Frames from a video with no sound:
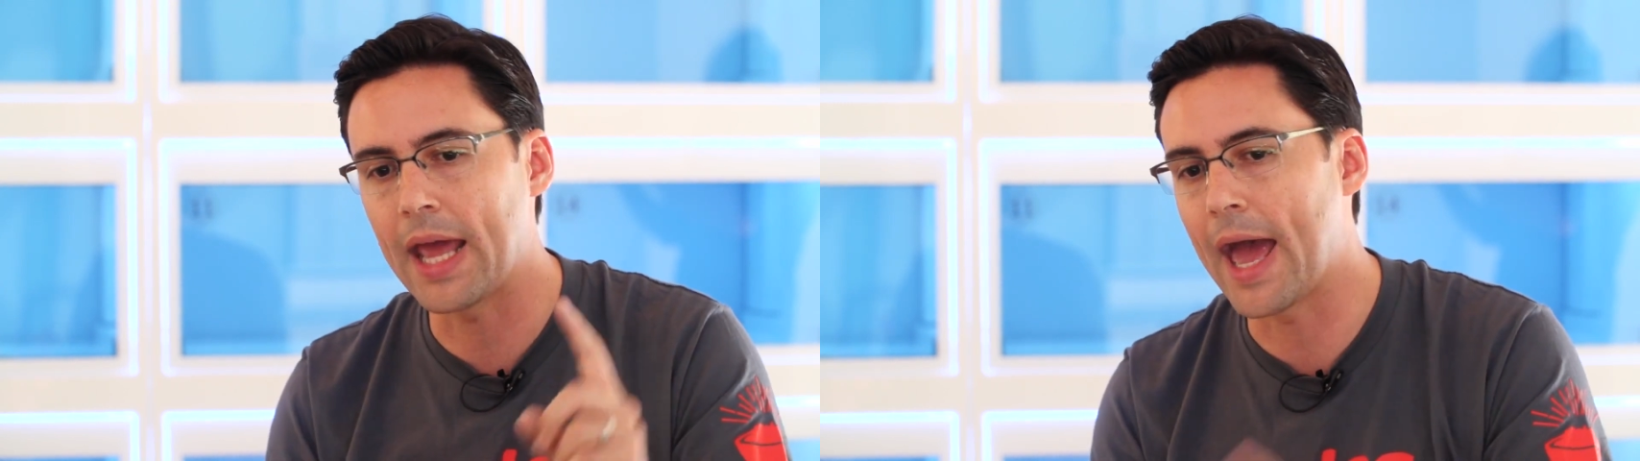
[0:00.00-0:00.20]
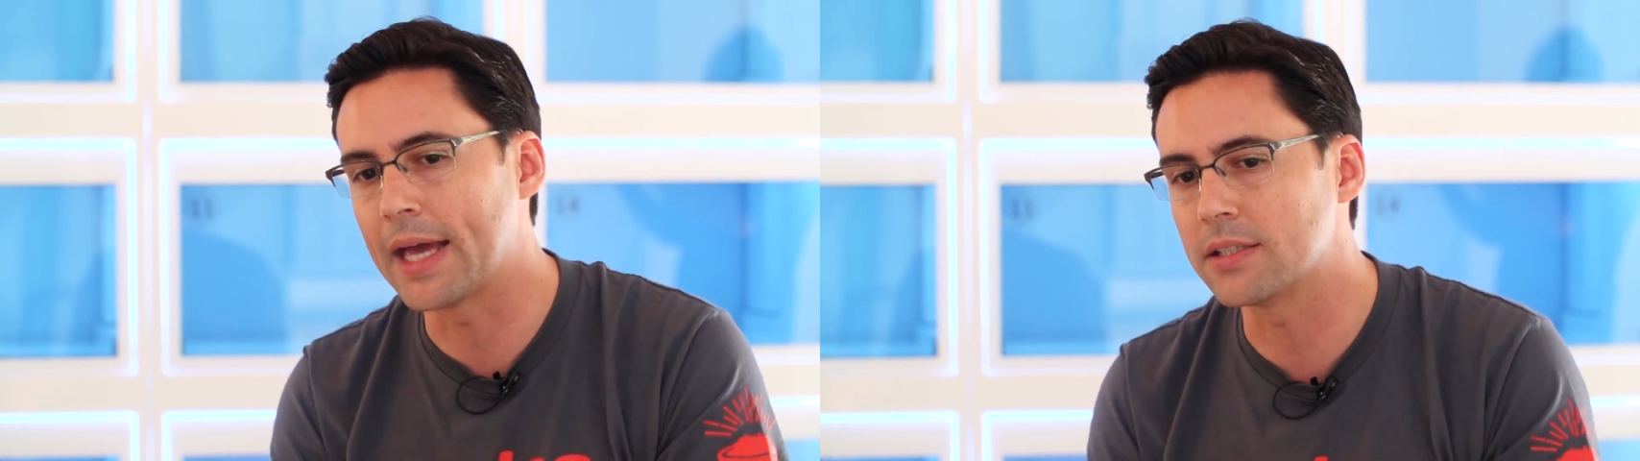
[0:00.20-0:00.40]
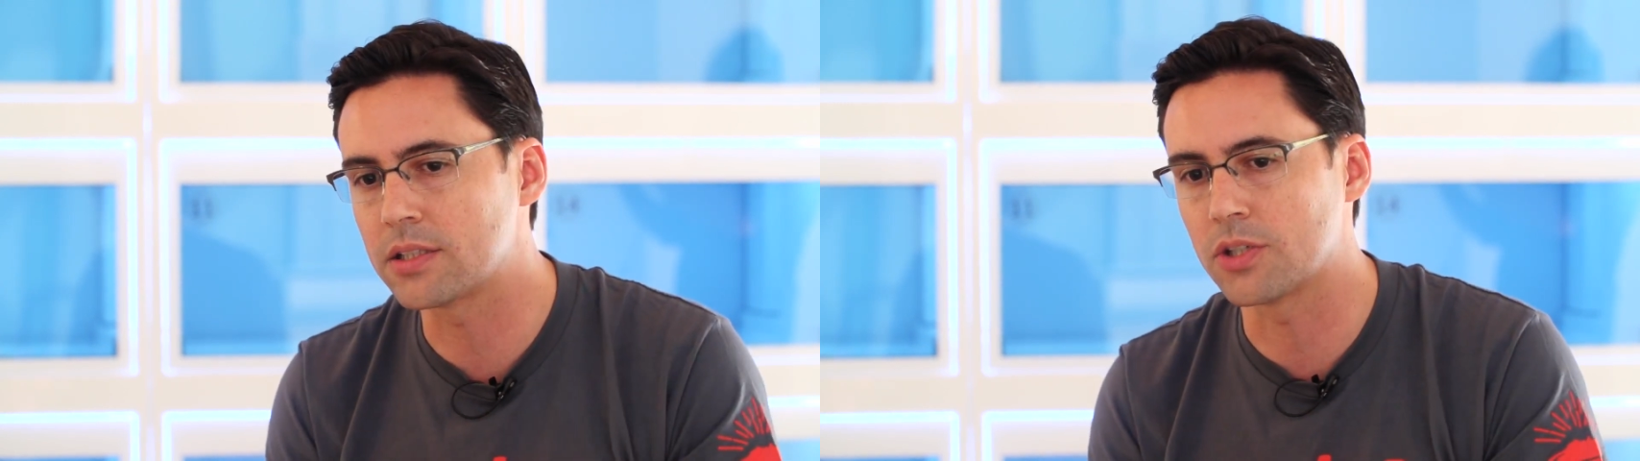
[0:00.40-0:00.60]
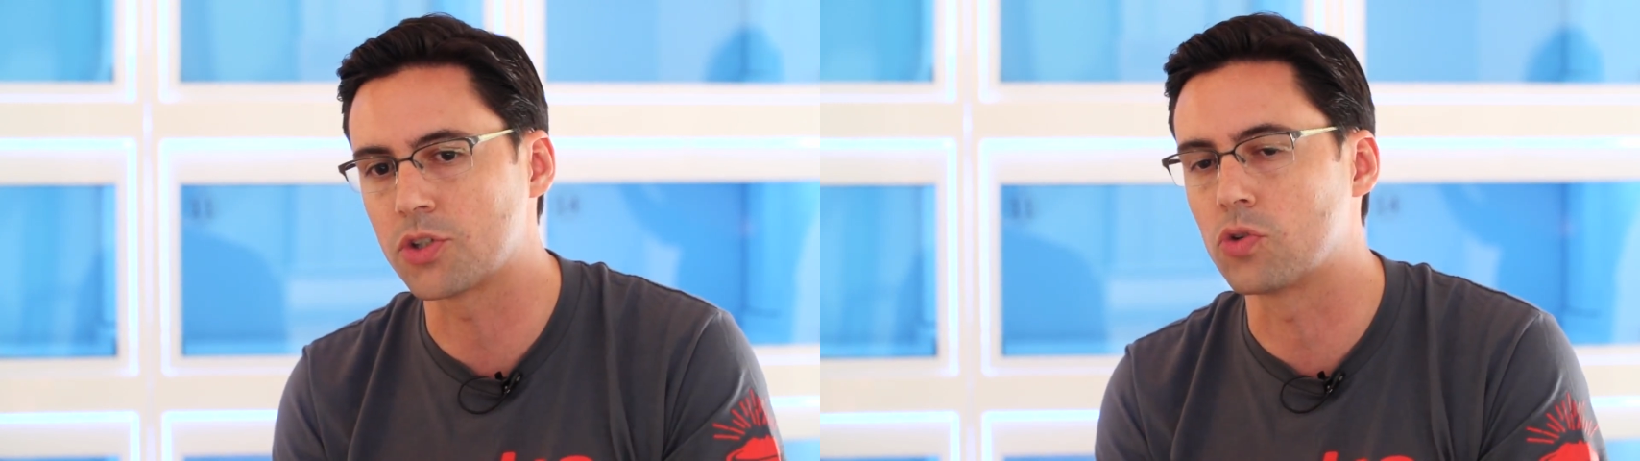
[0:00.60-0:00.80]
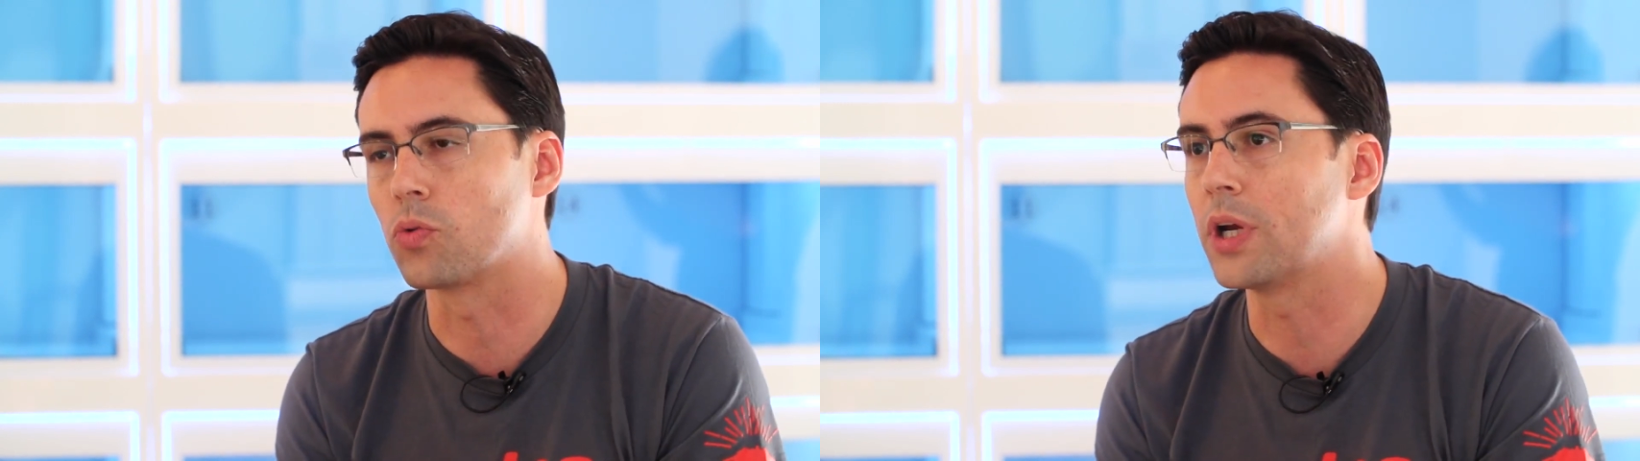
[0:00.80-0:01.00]
it has
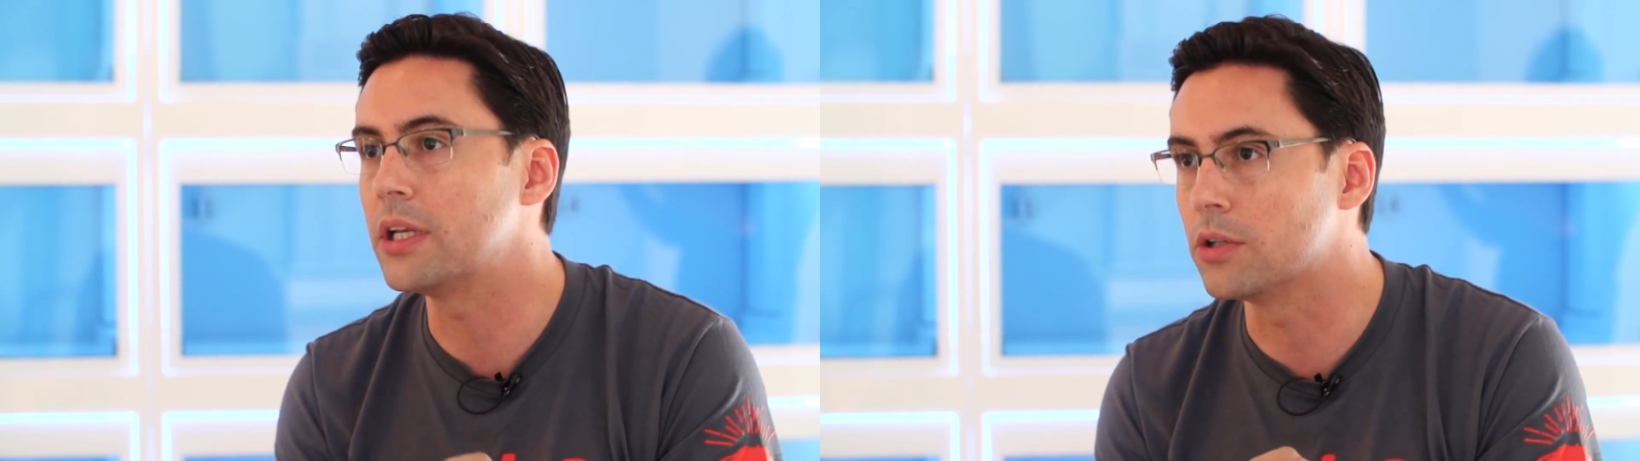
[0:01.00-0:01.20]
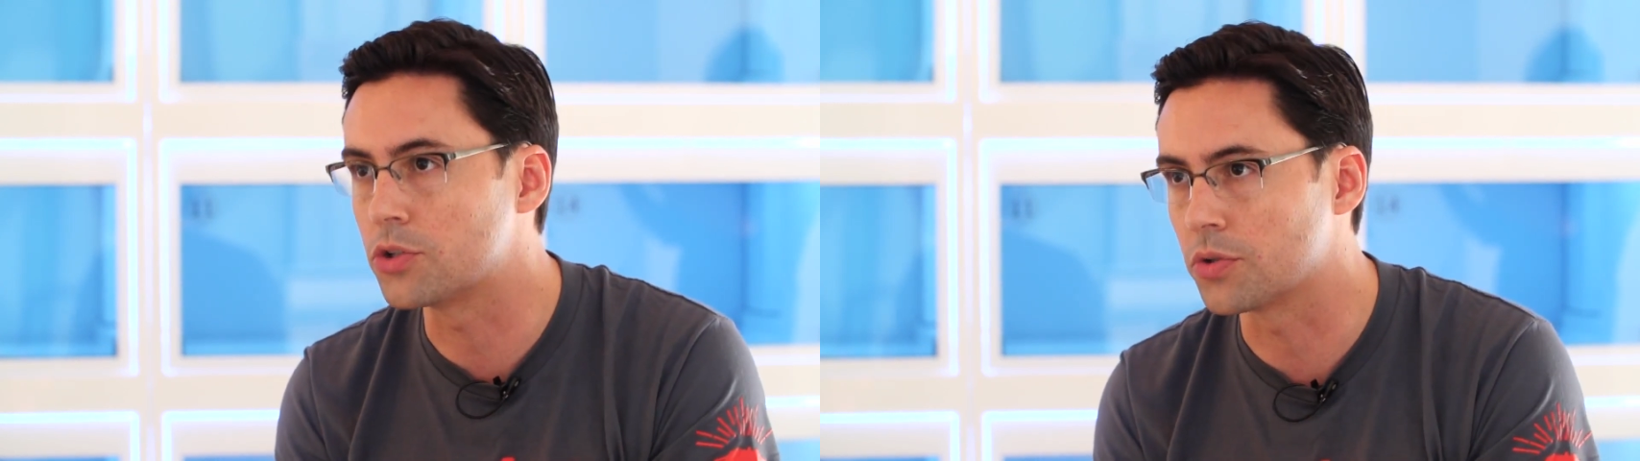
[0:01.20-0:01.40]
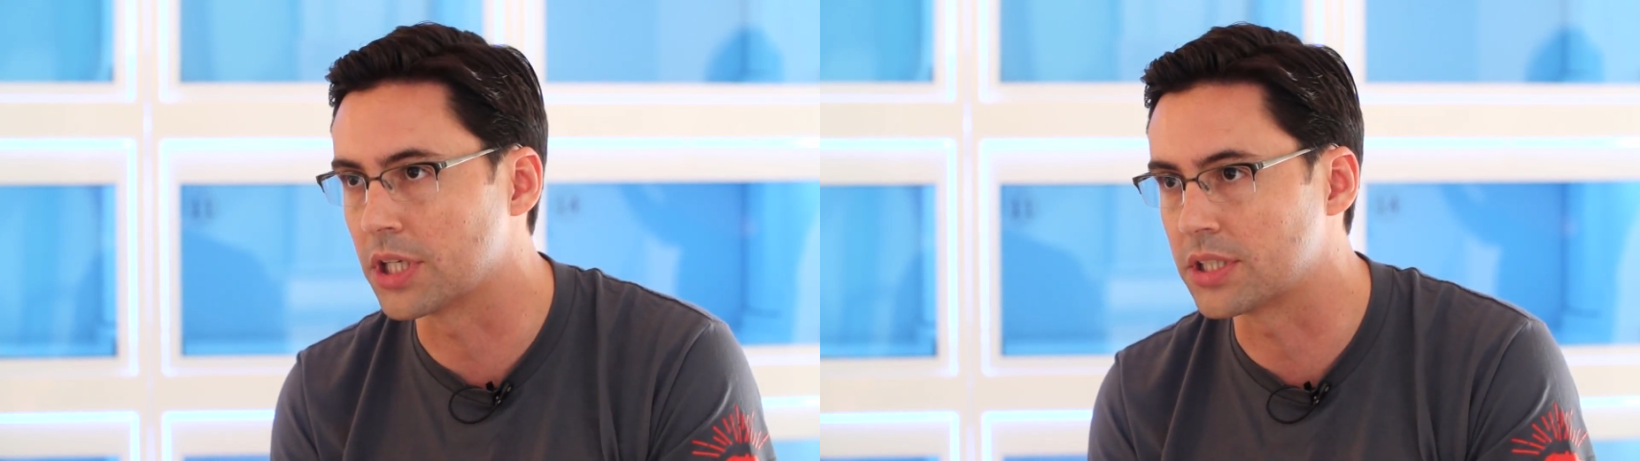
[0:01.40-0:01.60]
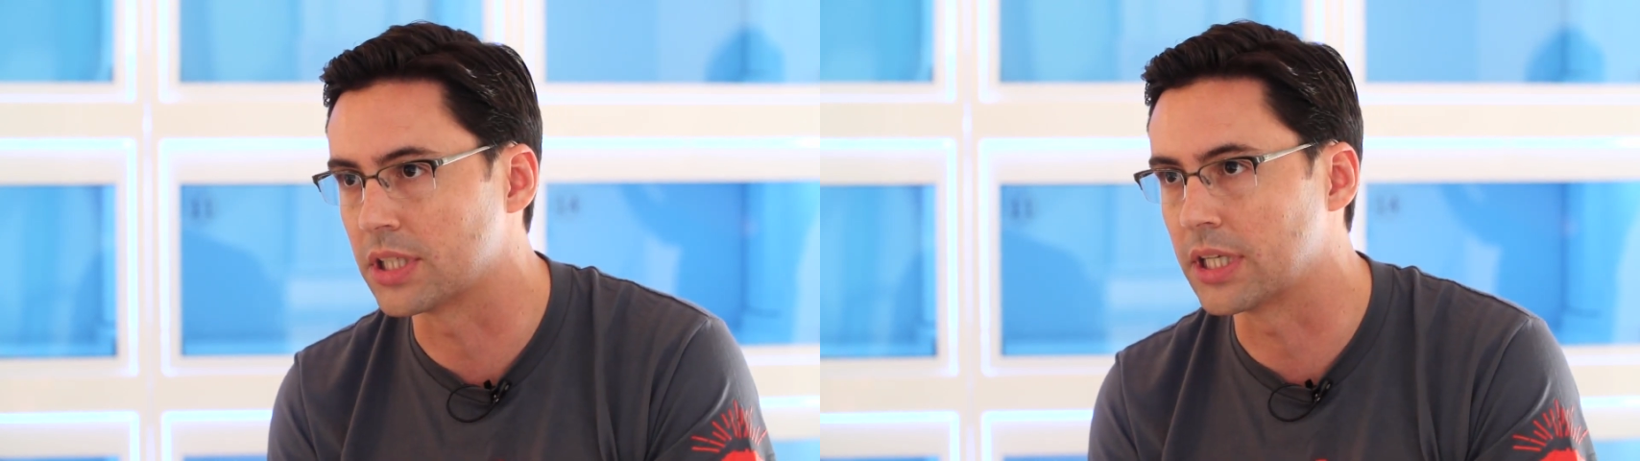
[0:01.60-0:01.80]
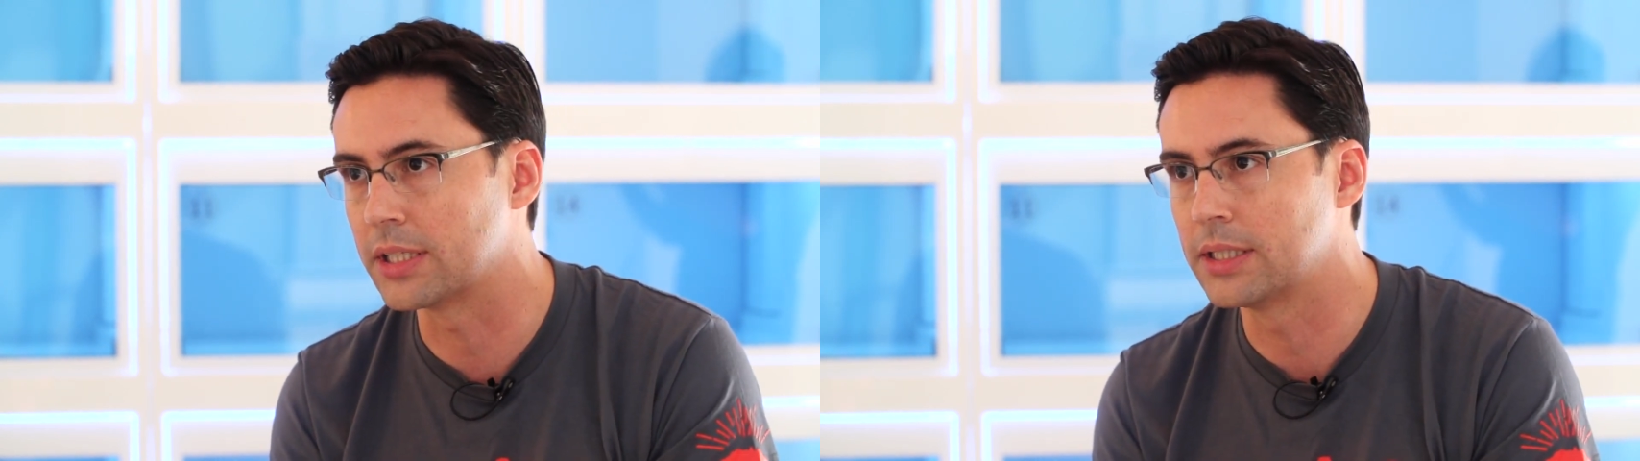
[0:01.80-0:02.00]
such great
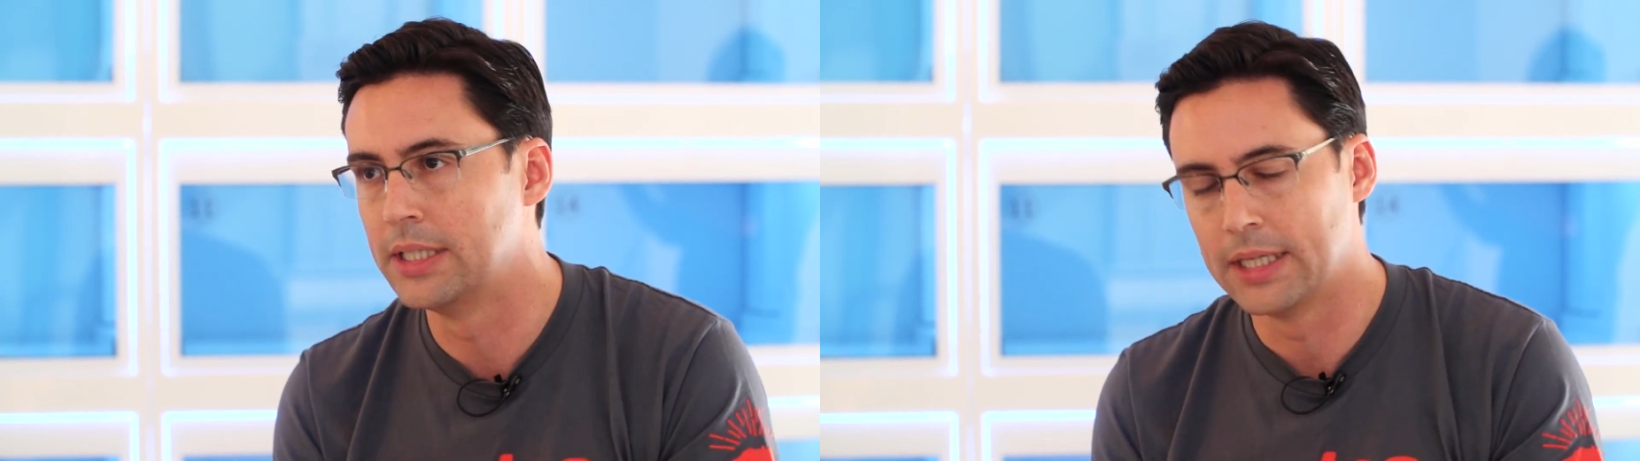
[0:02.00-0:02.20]
nutrients in it.